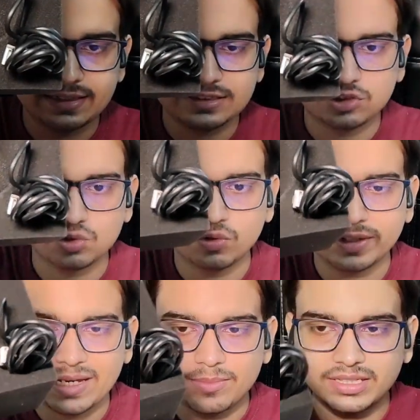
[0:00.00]
these two
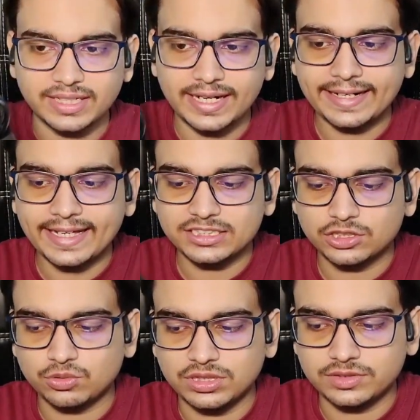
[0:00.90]
cables are
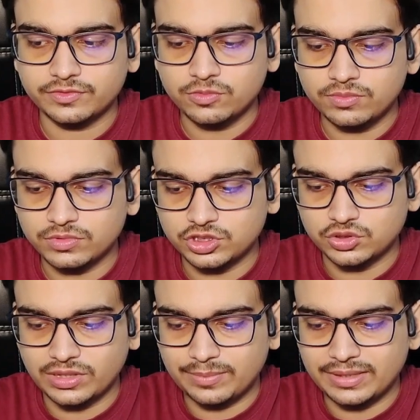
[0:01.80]
attached to this foam.
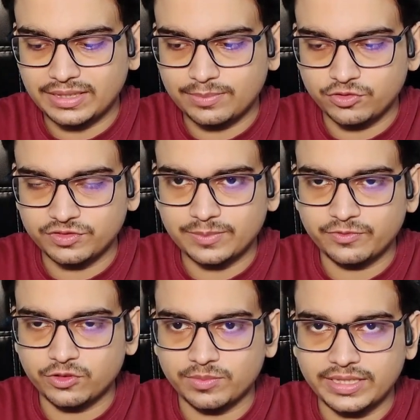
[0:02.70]
So let me remove them
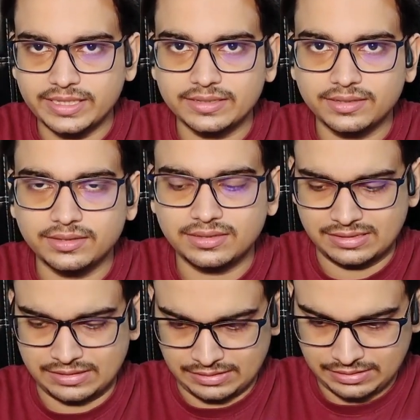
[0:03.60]
from here.
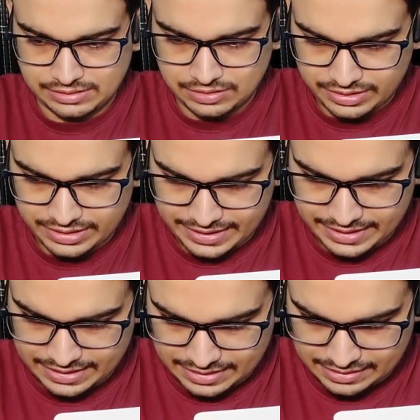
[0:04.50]
Okay,